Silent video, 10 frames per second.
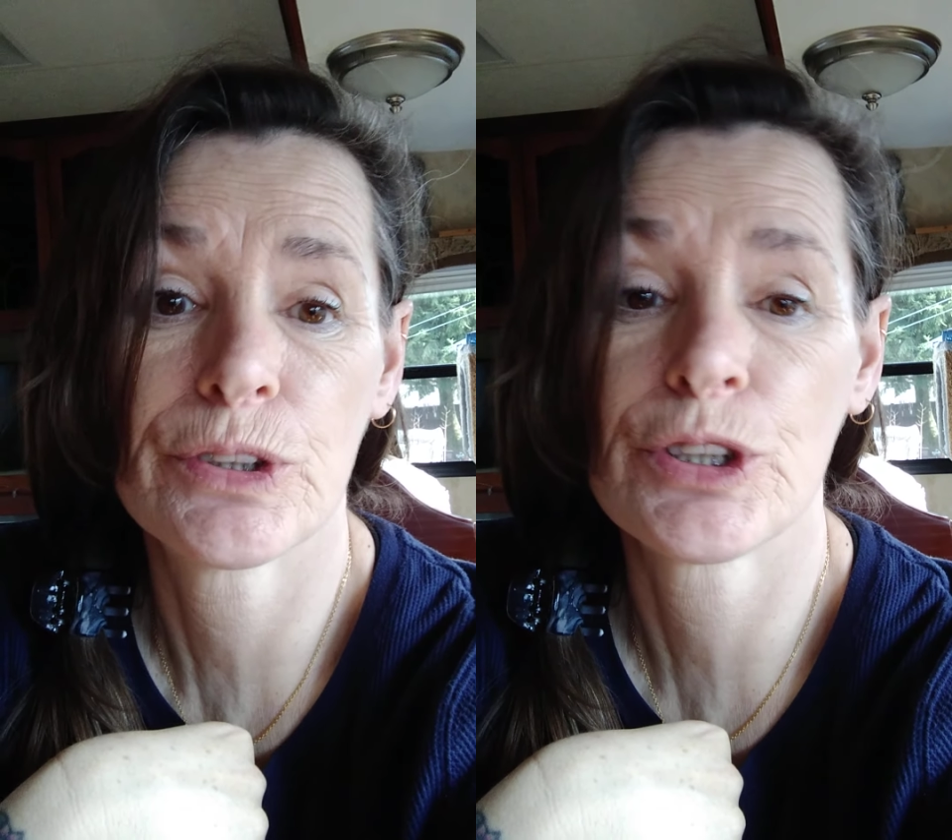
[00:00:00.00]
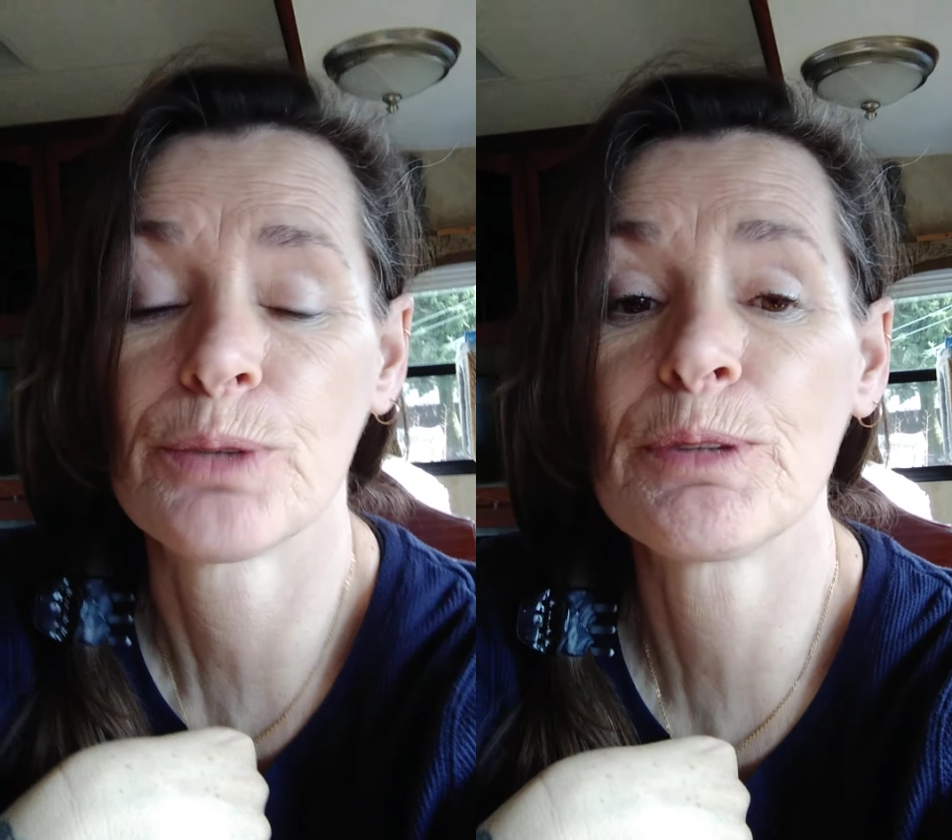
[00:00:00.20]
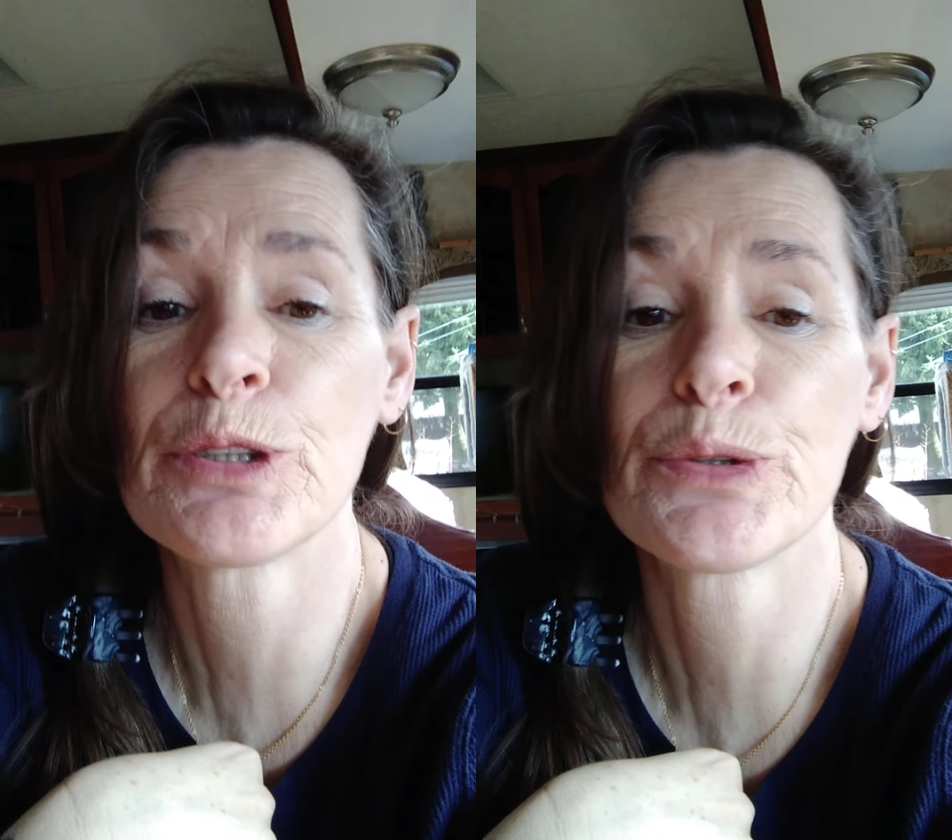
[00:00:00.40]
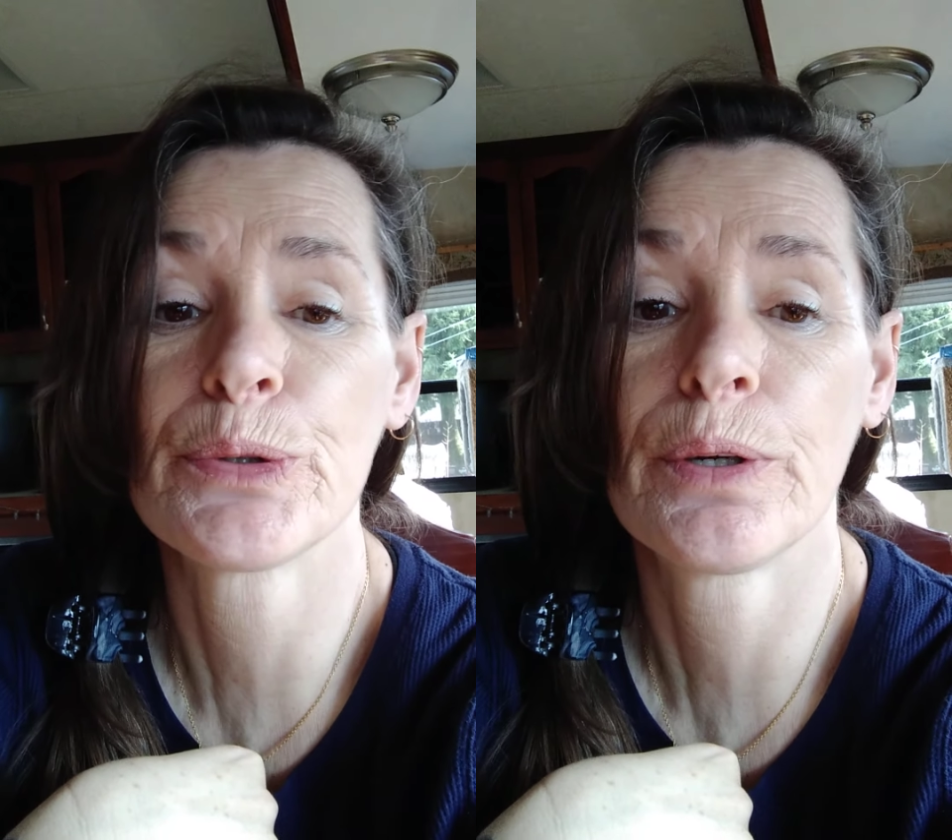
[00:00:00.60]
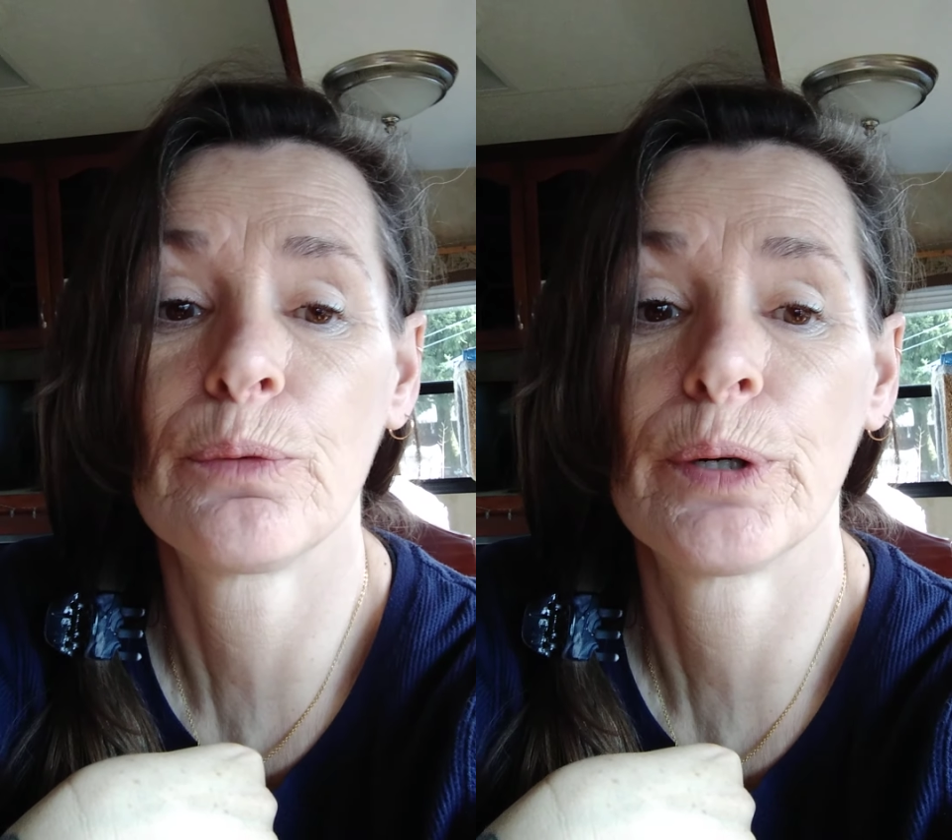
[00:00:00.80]
share my
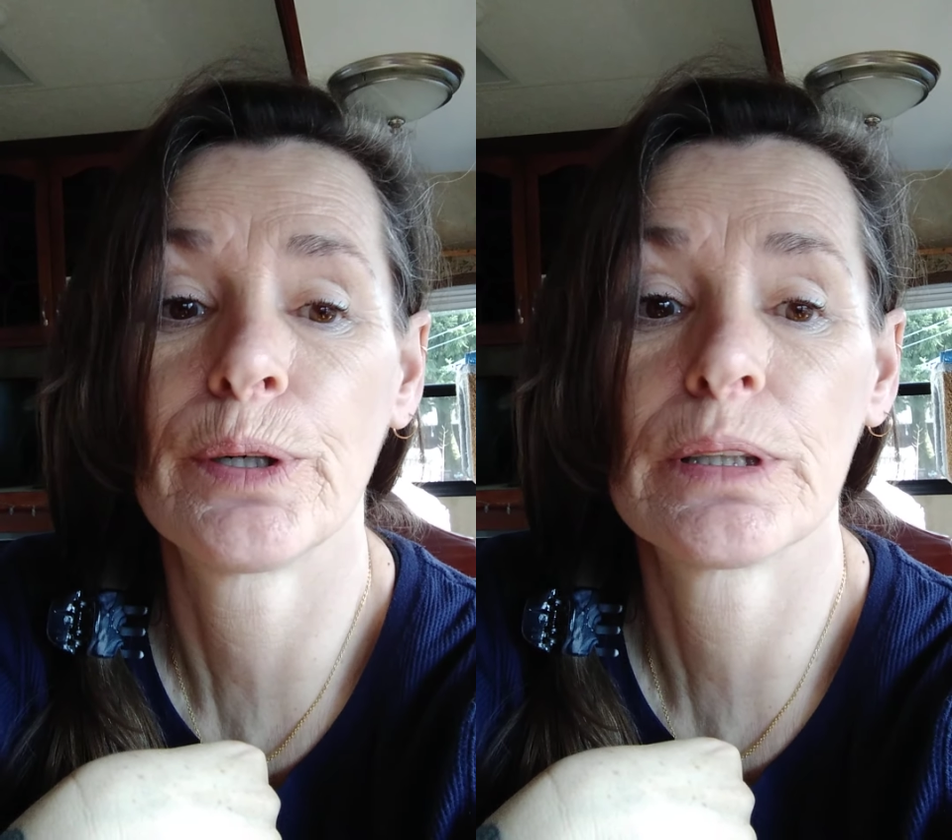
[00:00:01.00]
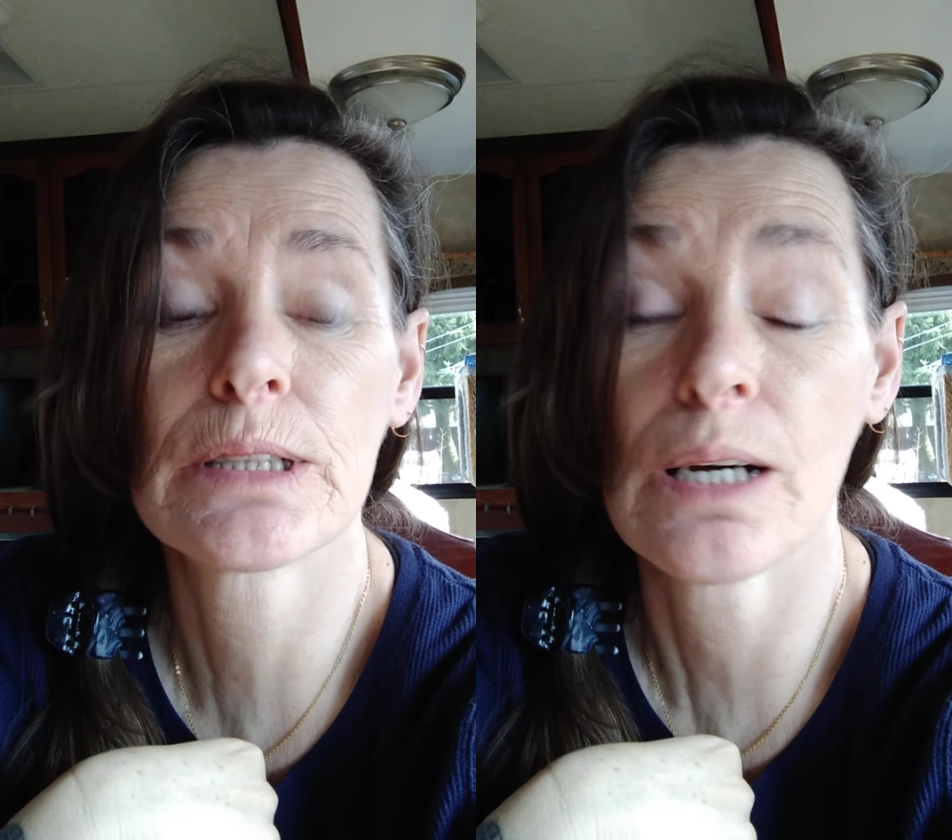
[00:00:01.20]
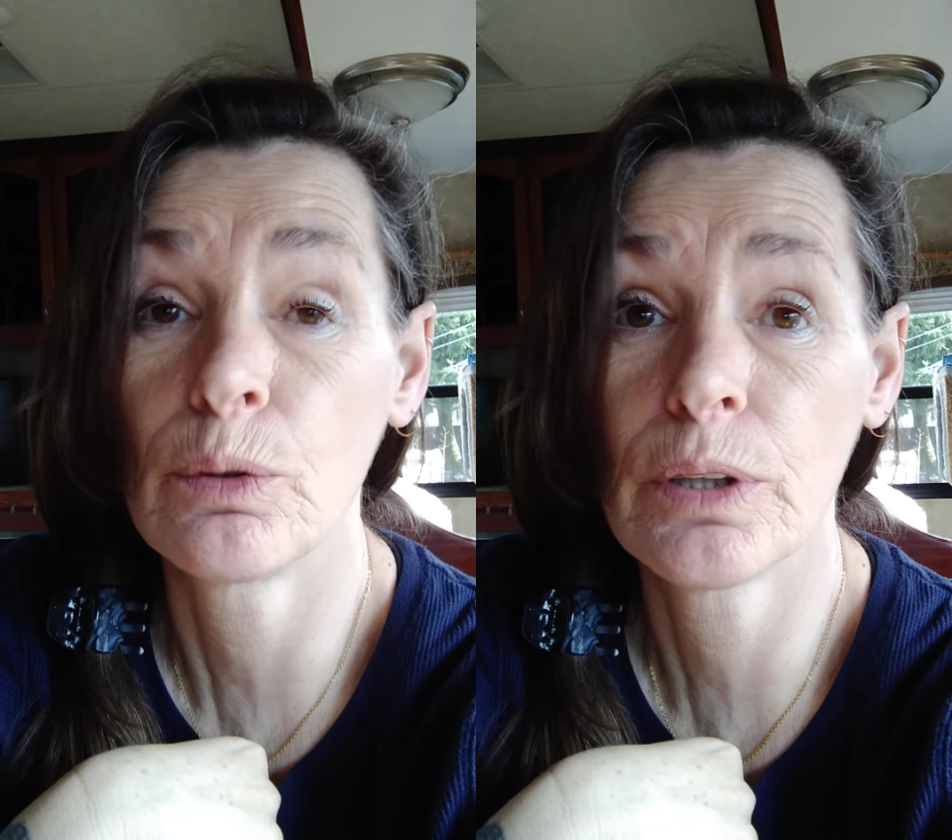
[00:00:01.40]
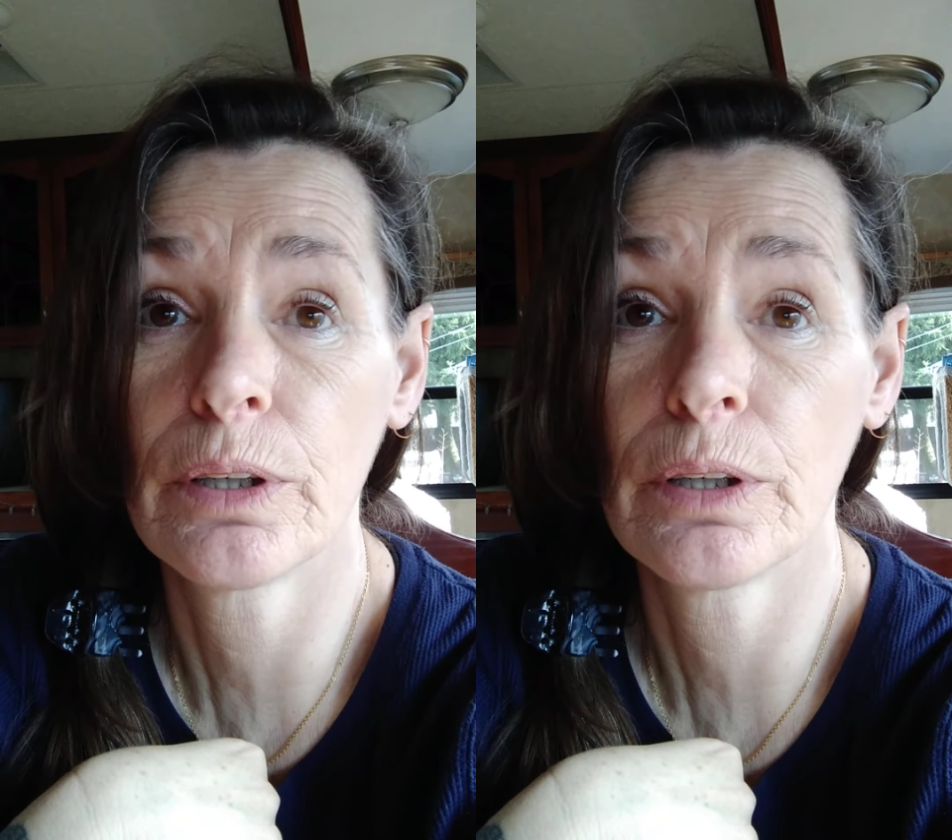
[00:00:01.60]
story, where it's out